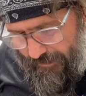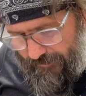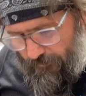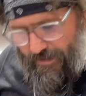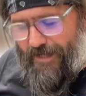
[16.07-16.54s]

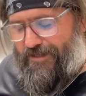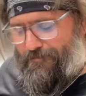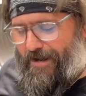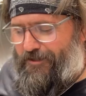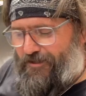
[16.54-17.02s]
somebody actually
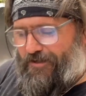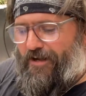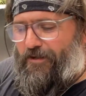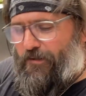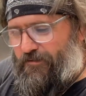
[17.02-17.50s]
mentioned I
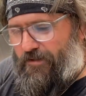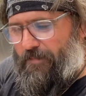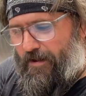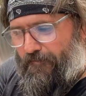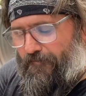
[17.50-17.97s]
used a
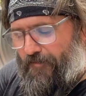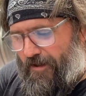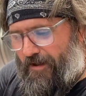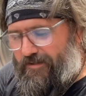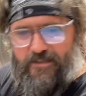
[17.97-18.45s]
bit
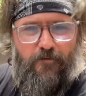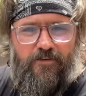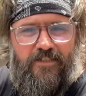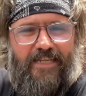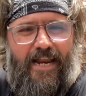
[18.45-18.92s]
of silver
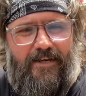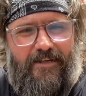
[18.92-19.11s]
sand